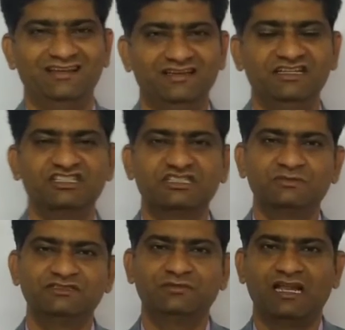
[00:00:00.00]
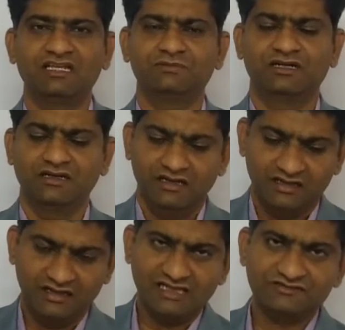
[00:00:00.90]
Leadership is management.
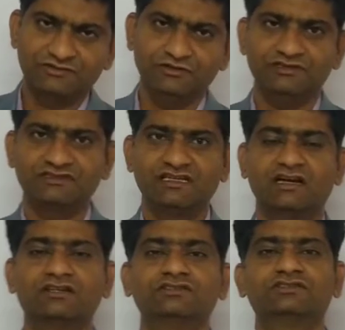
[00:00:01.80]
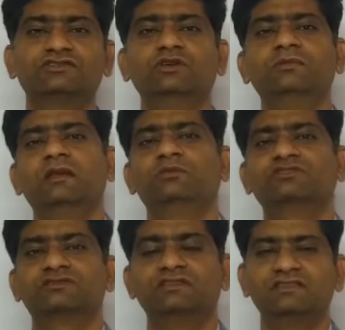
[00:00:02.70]
In the last few years, there are so many
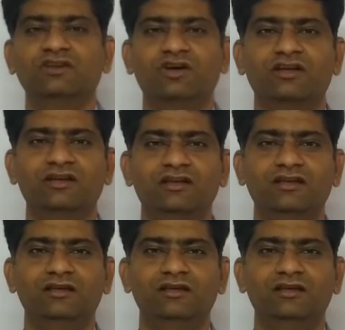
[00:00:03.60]
books written on